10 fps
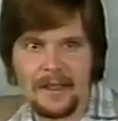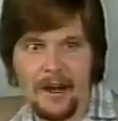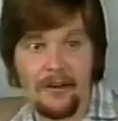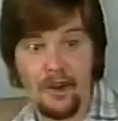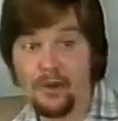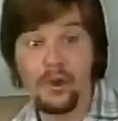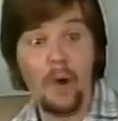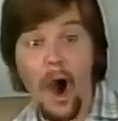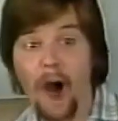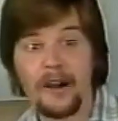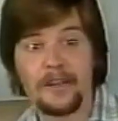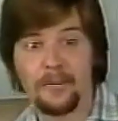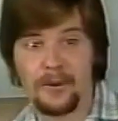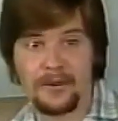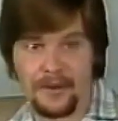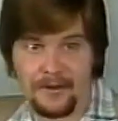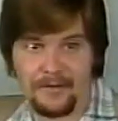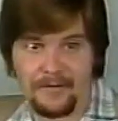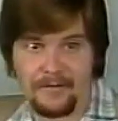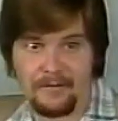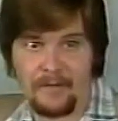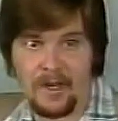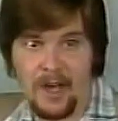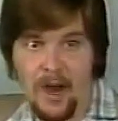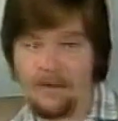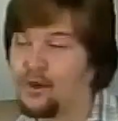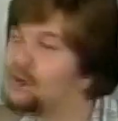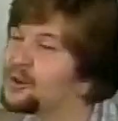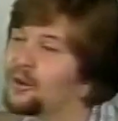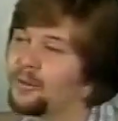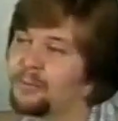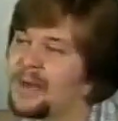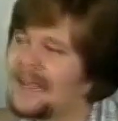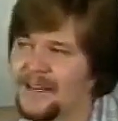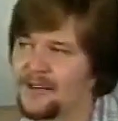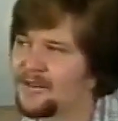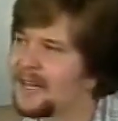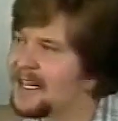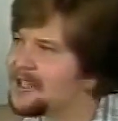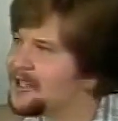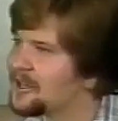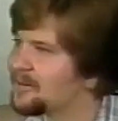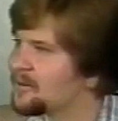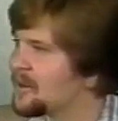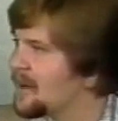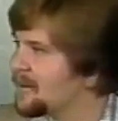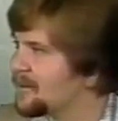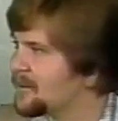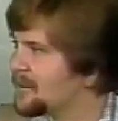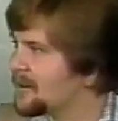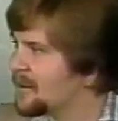of who you are as a person, of who you'll be in your relationships with others,